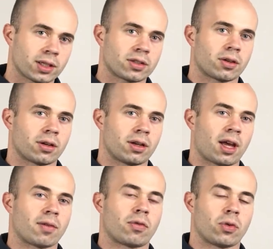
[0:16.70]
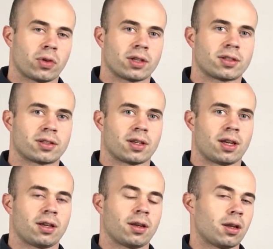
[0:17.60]
get started, I have a few things to
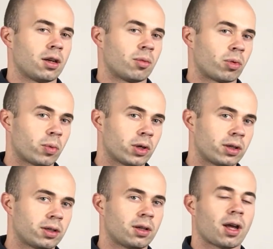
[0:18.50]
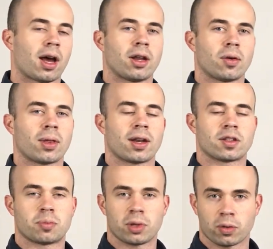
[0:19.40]
say. Number one, I know that
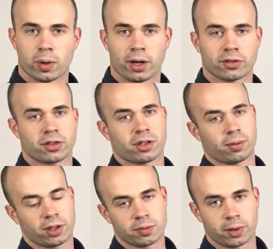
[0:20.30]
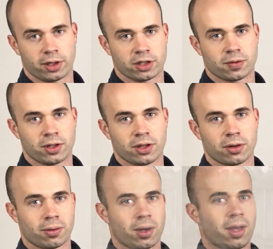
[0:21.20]
it's been a while since I released my latest
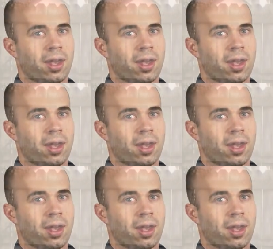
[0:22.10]
video,